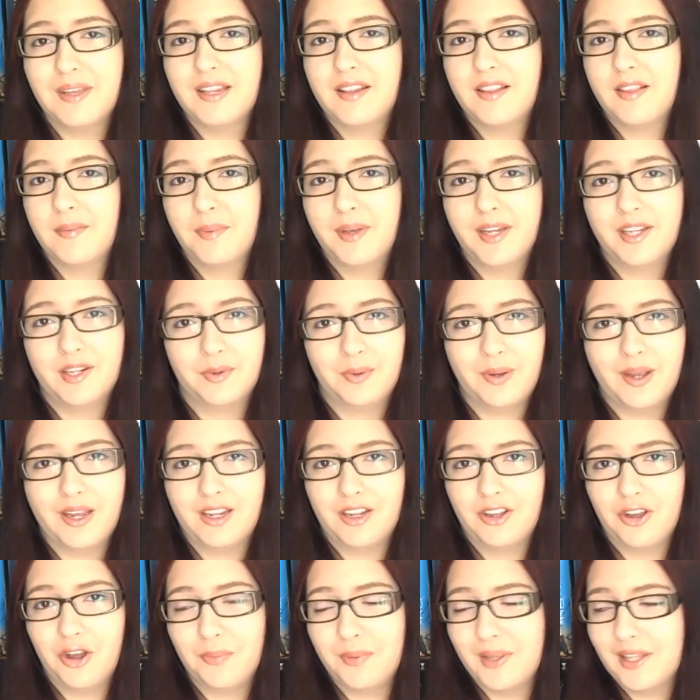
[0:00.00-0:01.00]
been
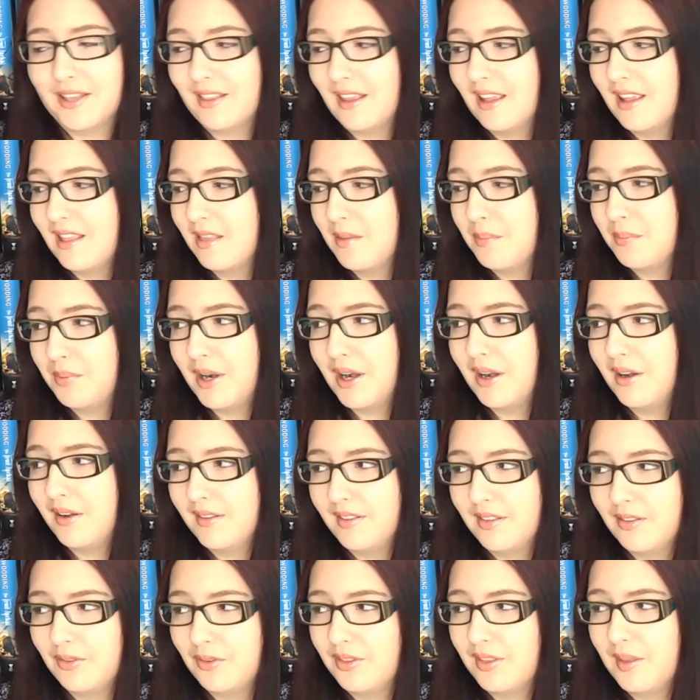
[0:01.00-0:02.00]
Spider-Gwen comics in the
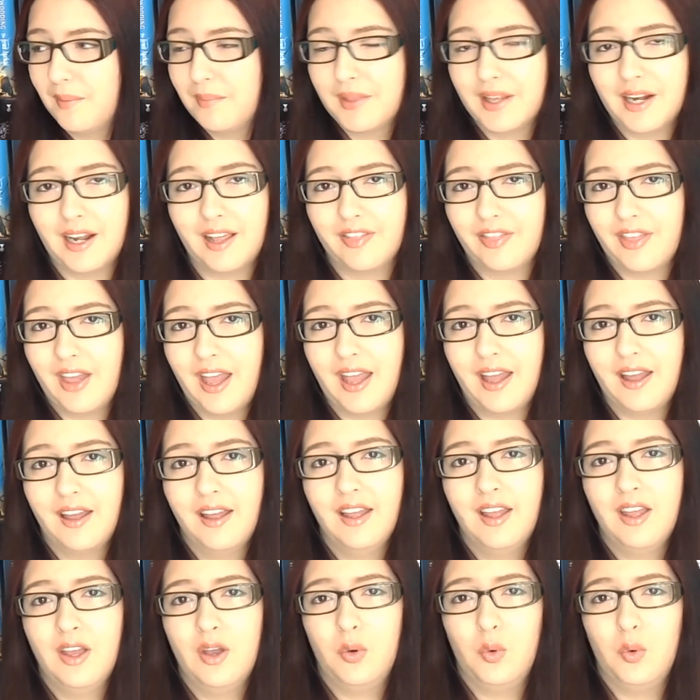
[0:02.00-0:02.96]
past or something like that,